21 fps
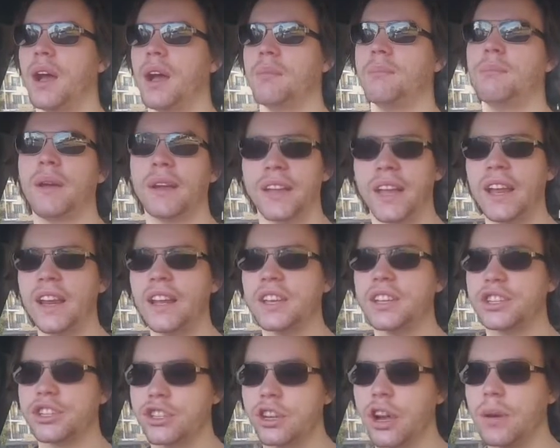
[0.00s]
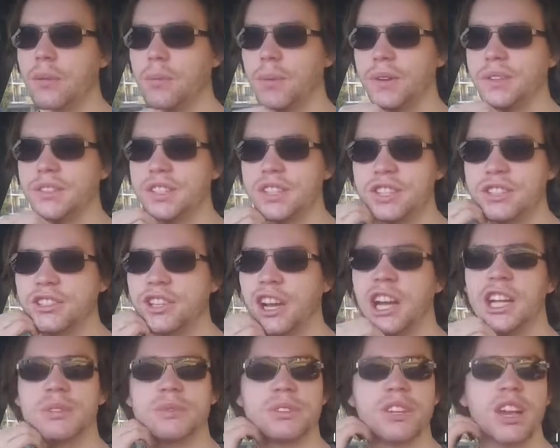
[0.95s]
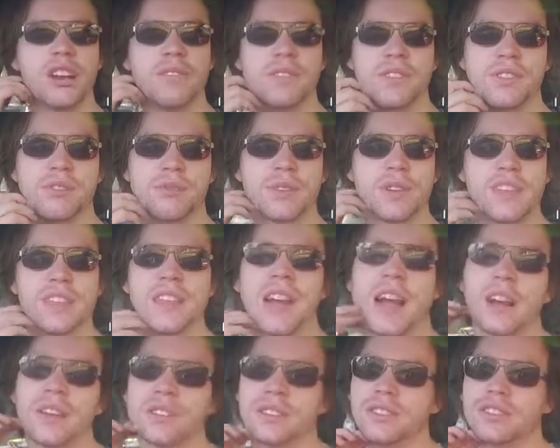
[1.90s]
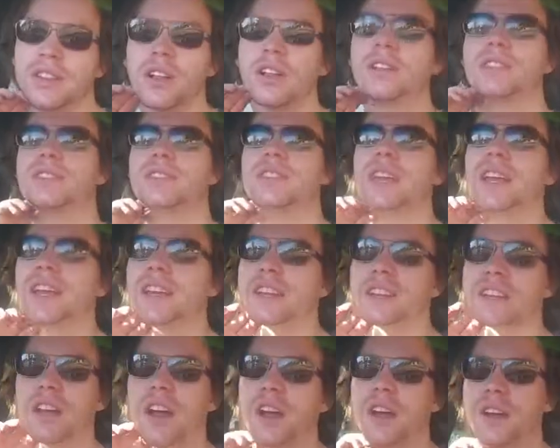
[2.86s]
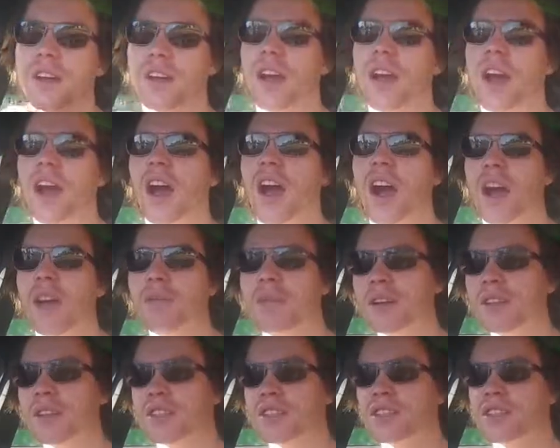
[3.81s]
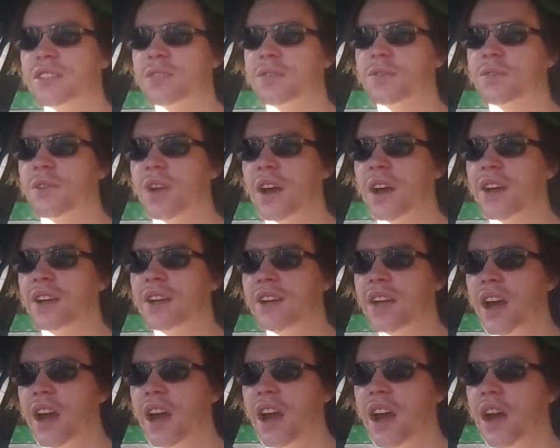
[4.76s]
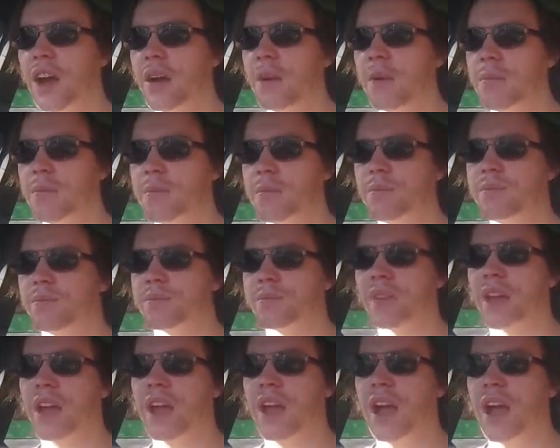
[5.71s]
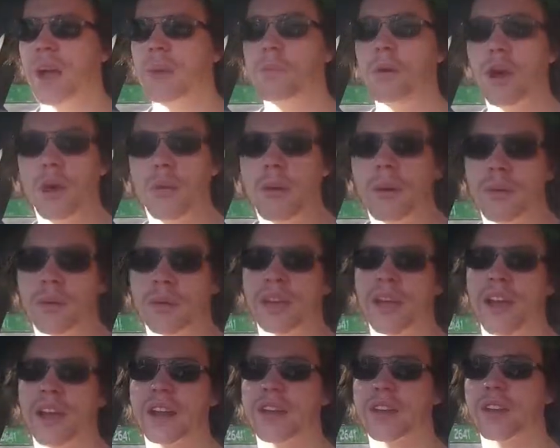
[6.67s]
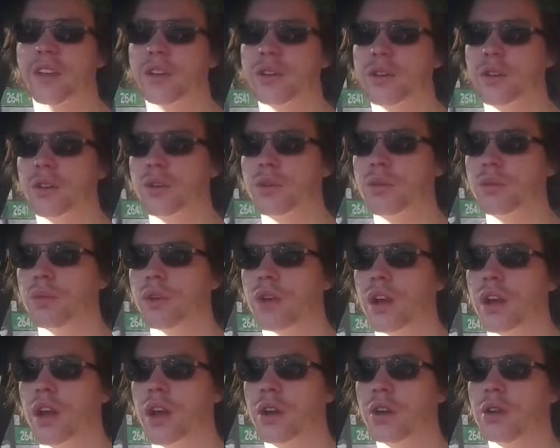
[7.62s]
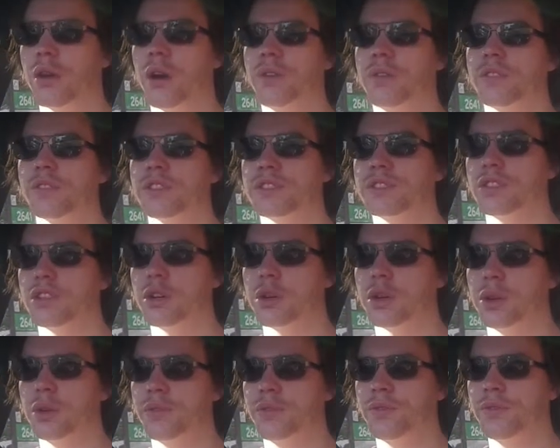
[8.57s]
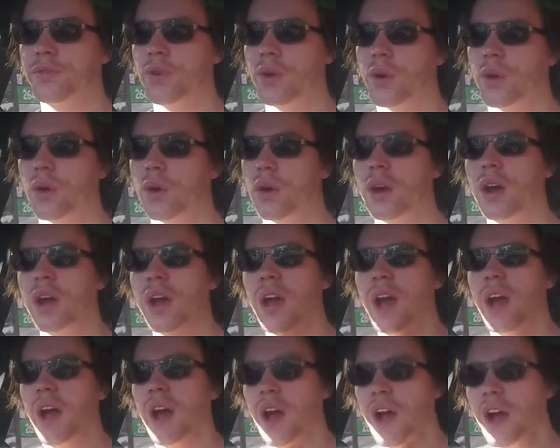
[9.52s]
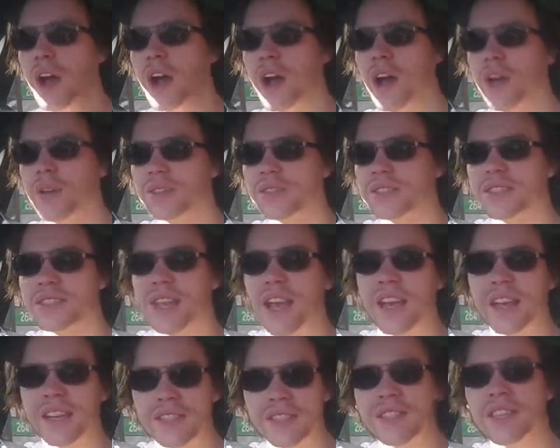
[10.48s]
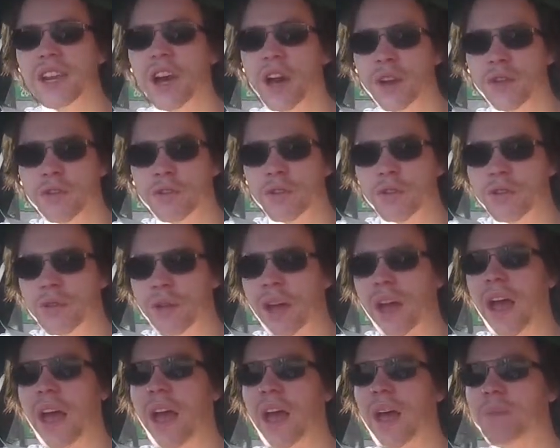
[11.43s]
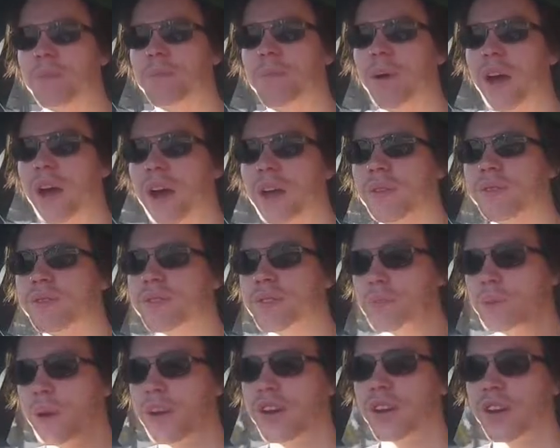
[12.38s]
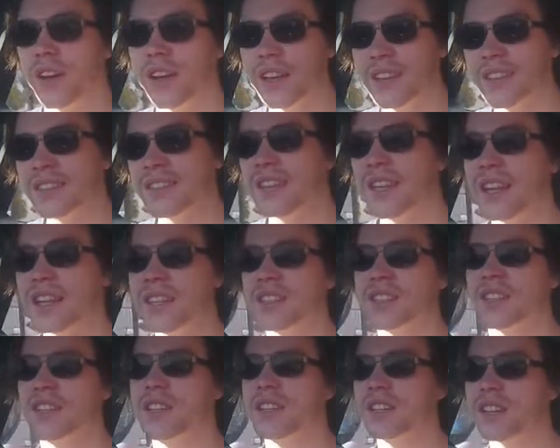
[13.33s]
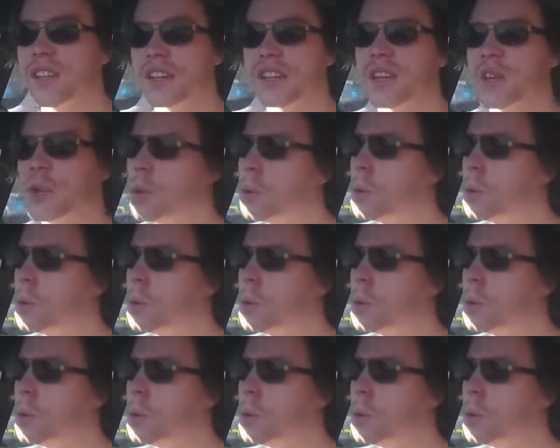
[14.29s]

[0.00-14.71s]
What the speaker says: mechanic shop wanted to charge me over $3,000 to get it done. I managed to find a mobile mechanic who offered to do it for $1,800, but when he got into the engine, he's like,